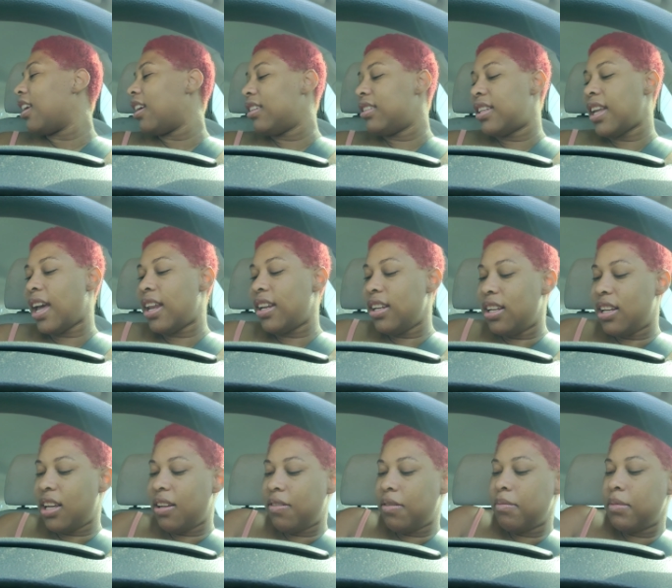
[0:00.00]
And daddy
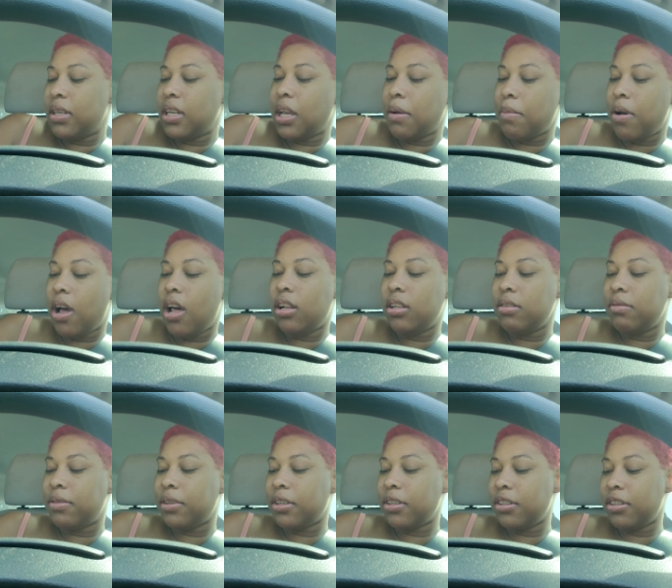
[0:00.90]
gave him a name,
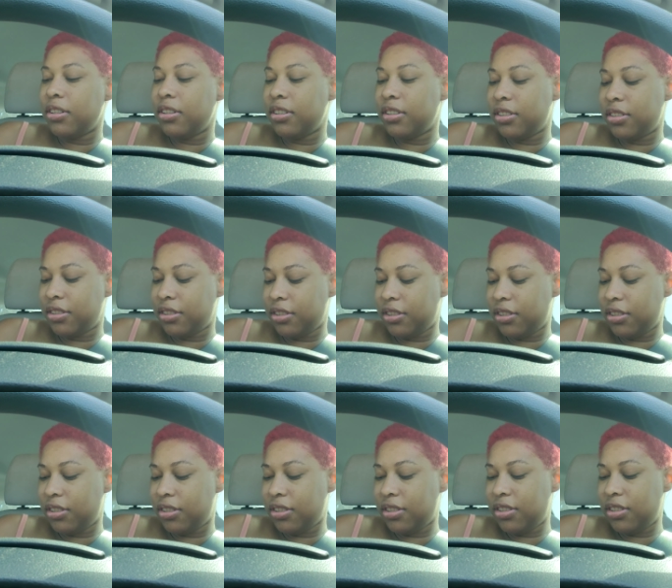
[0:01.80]
Oliver.
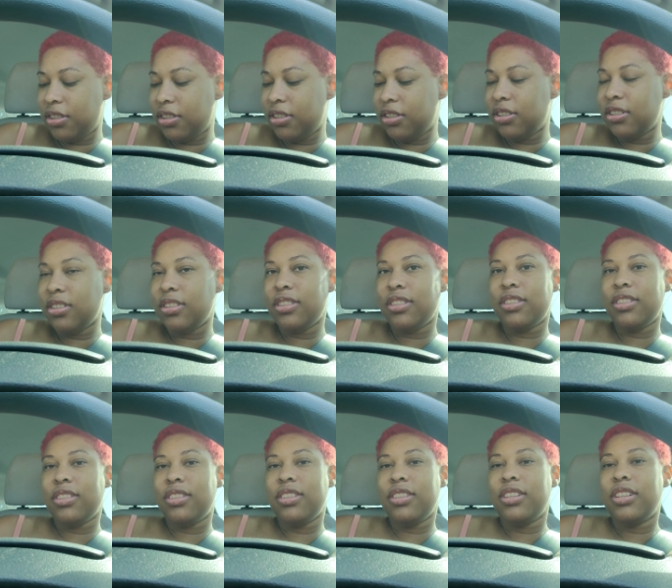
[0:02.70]
Oh,
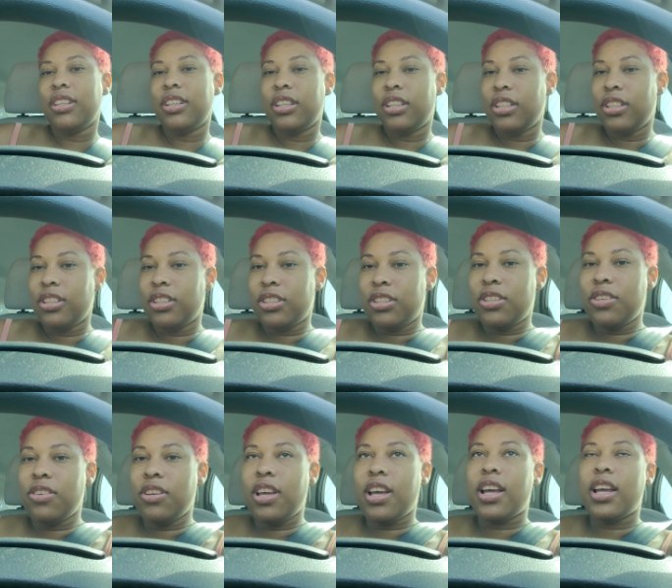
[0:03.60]
yeah. So,
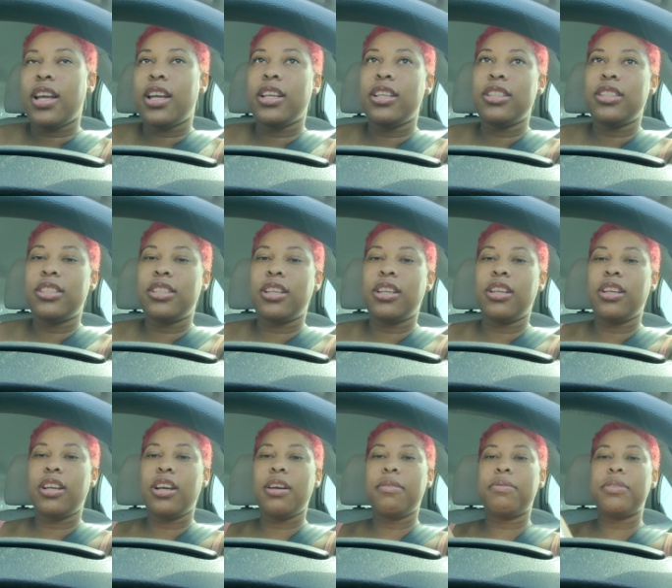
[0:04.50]
so guys,
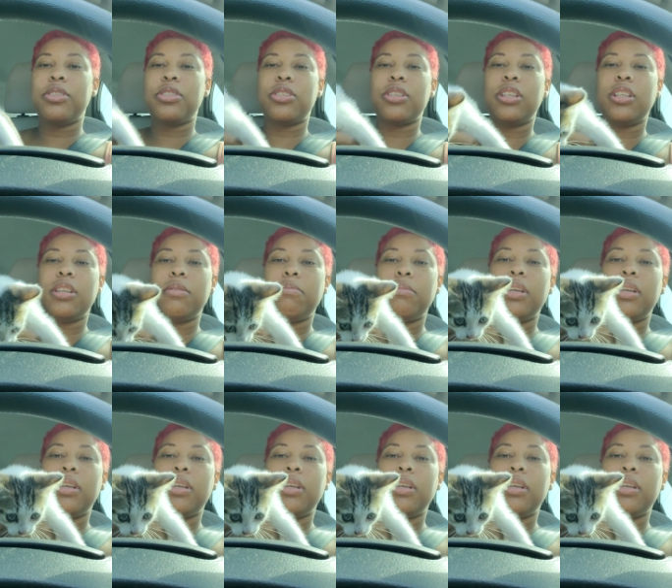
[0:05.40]
officially